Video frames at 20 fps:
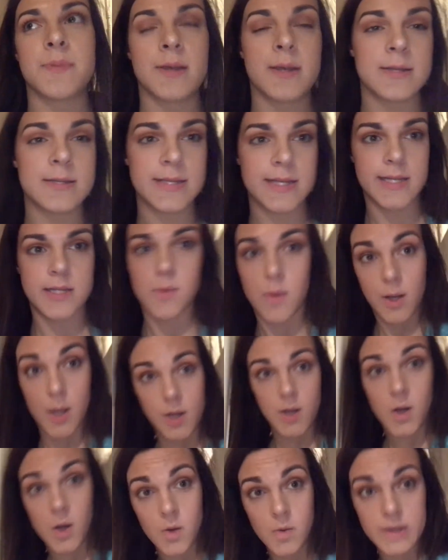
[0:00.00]
because that's what I
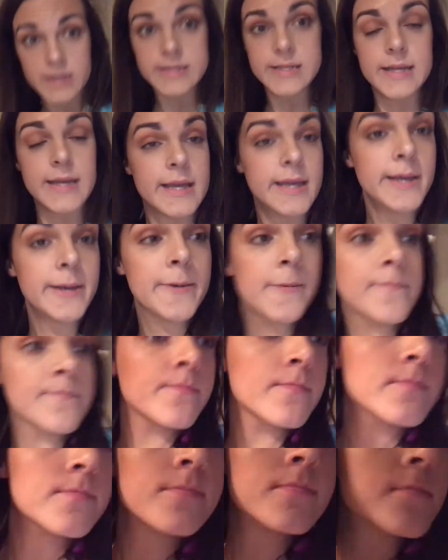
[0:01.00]
always eat.
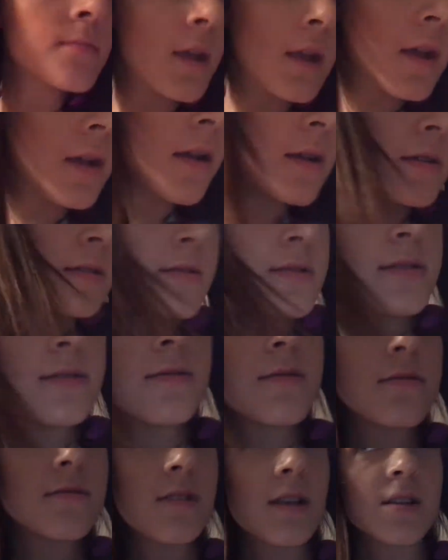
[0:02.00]
Because
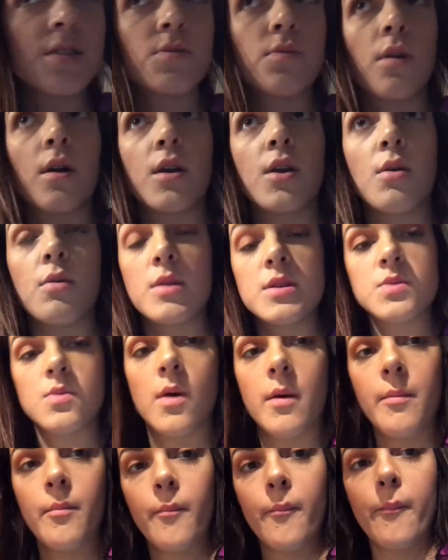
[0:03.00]
that's what I always
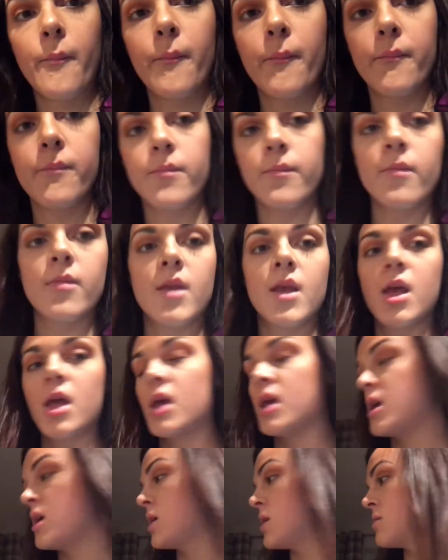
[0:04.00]
want.
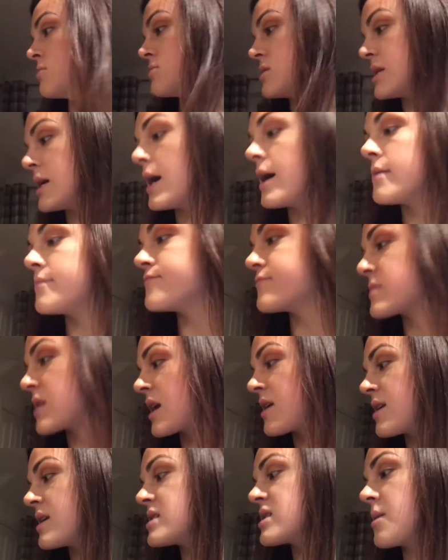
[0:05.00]
Yeah,
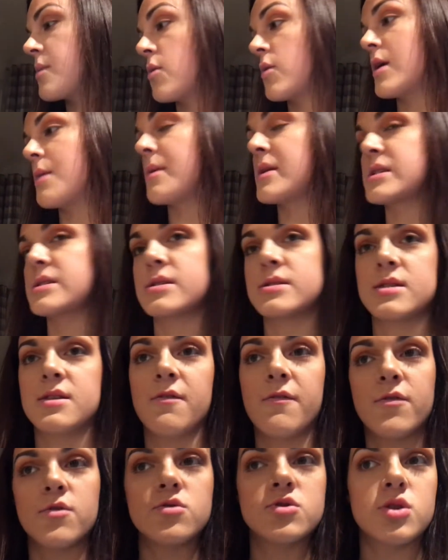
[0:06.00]
I think it's going to be Weetabix because the
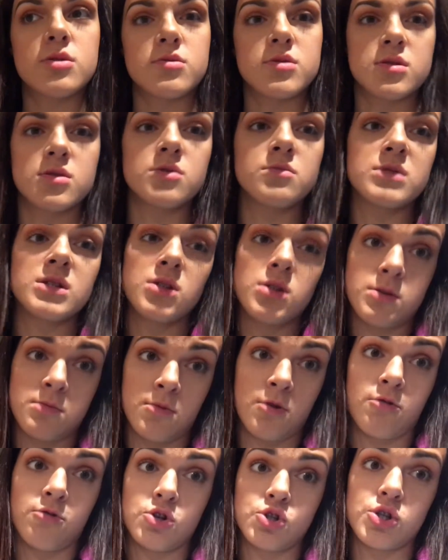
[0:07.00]
food truck doesn't come till
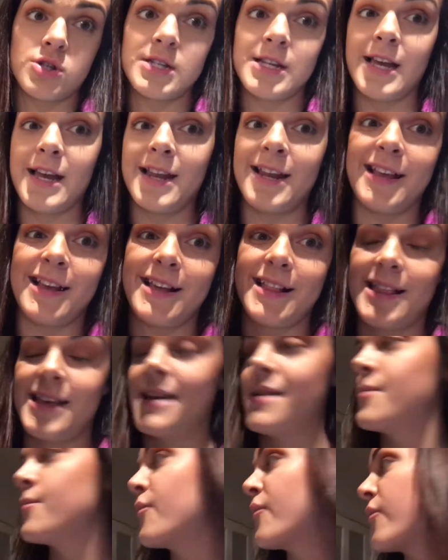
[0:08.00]
tomorrow. So technically,
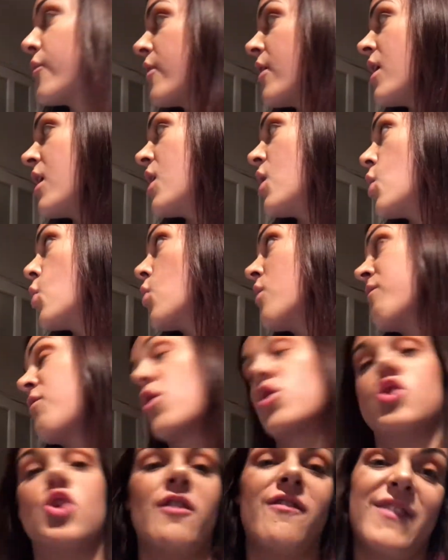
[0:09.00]
I've
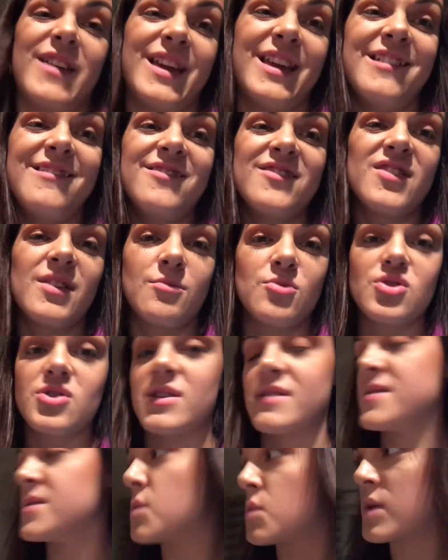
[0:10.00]
got nothing in. So I'm just
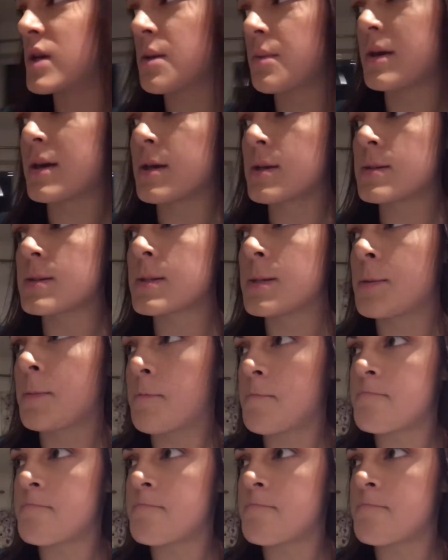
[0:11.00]
going to have some Weetabix.